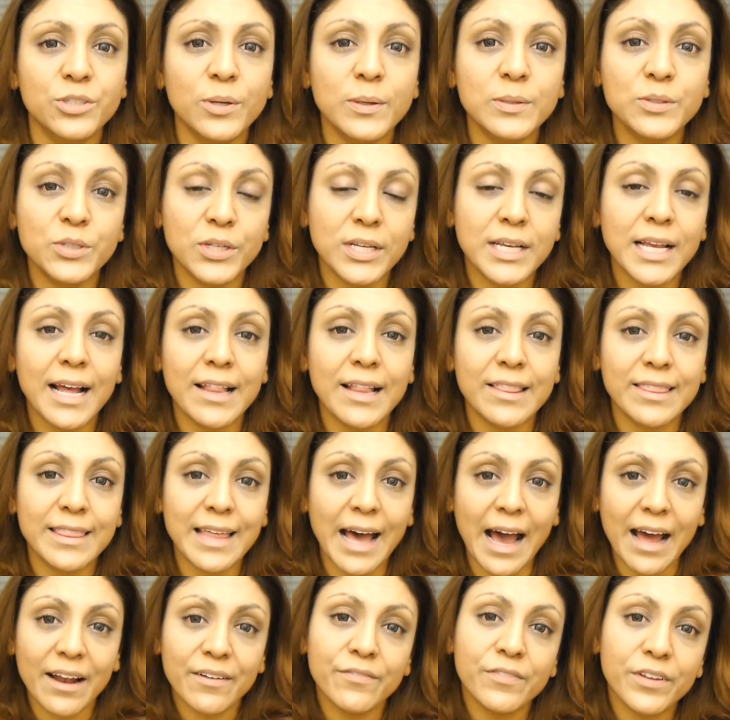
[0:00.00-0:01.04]
so I was looking at
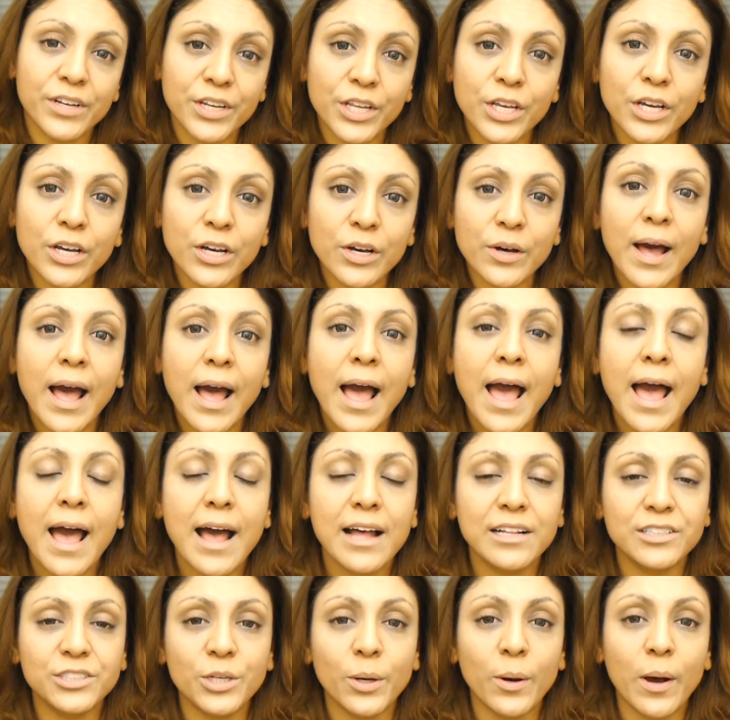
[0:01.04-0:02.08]
that video,
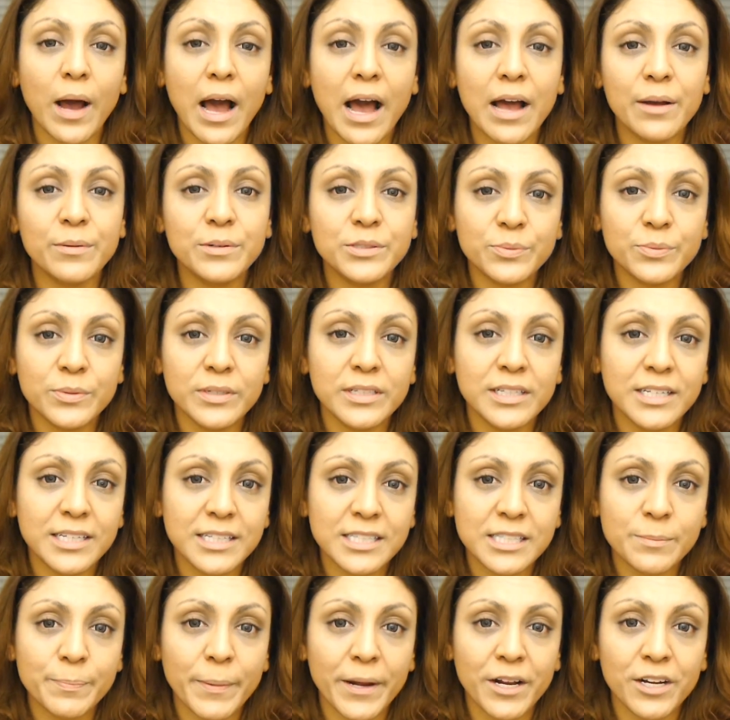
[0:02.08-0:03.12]
and so I was really
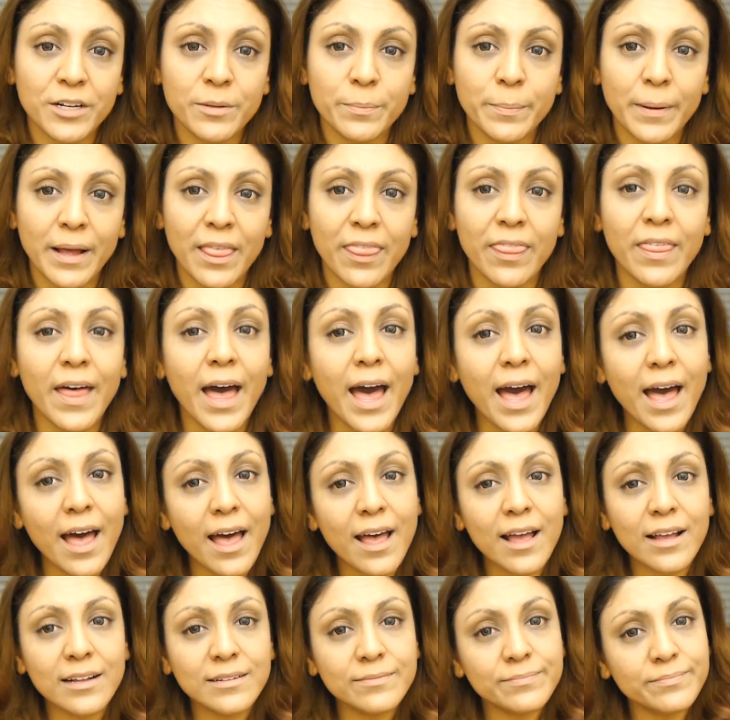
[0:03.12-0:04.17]
inspired by
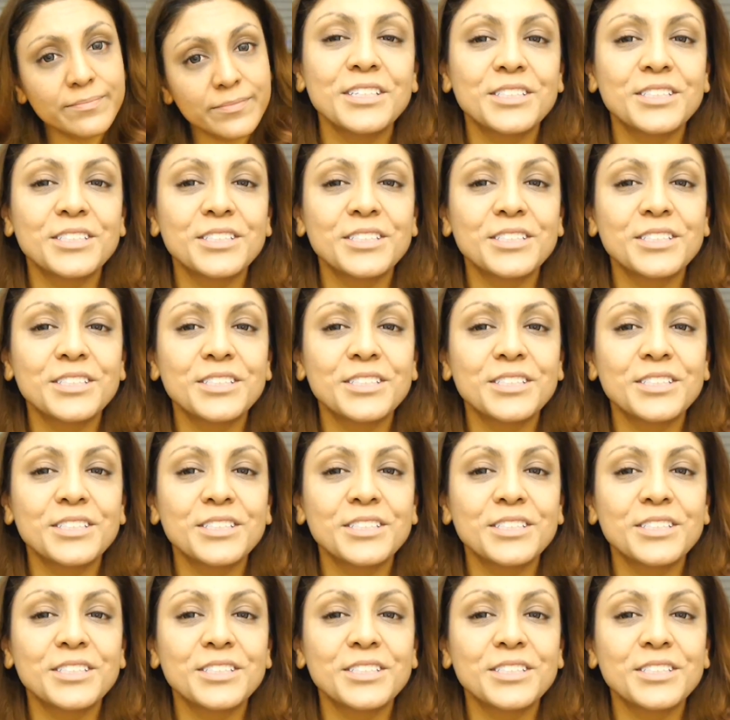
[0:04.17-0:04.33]
that.